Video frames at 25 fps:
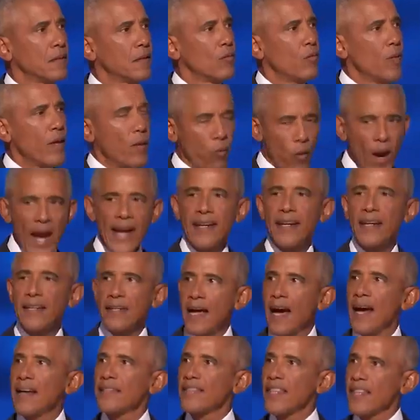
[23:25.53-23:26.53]
We
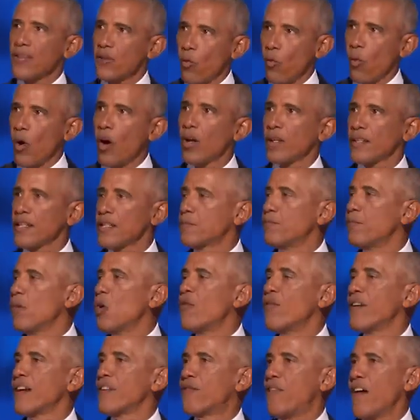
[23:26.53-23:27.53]
recognize that the world is
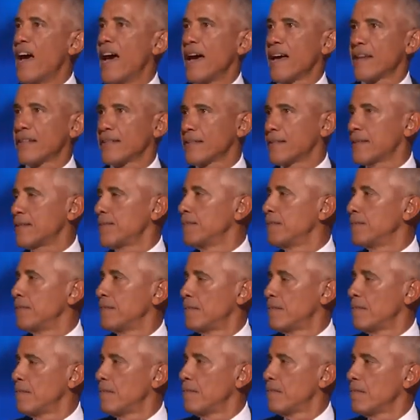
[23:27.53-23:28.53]
moving fast,
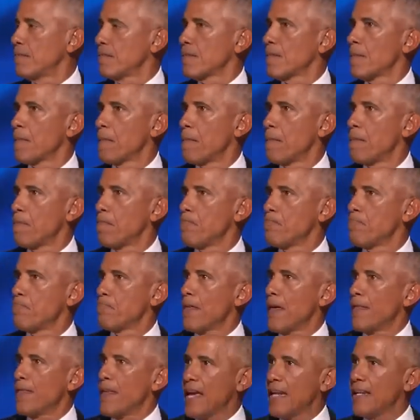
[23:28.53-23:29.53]

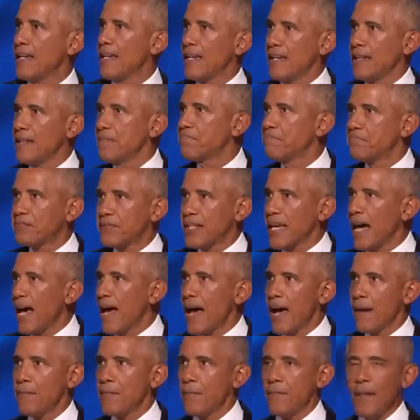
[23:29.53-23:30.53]
that they need
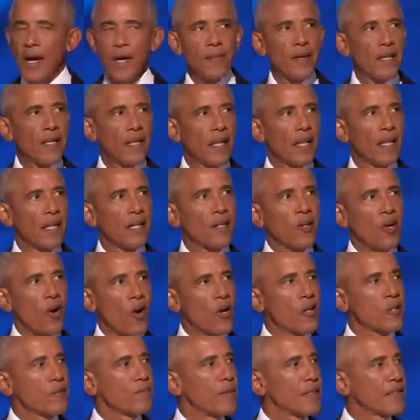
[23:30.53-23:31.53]
time and maybe a little
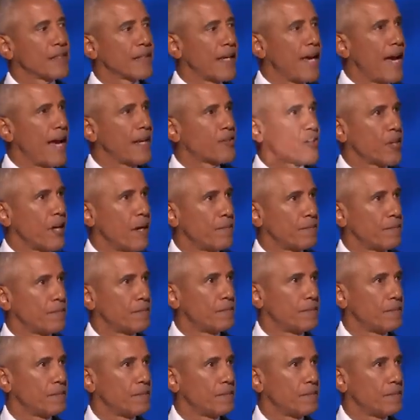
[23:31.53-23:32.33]
encouragement to catch up.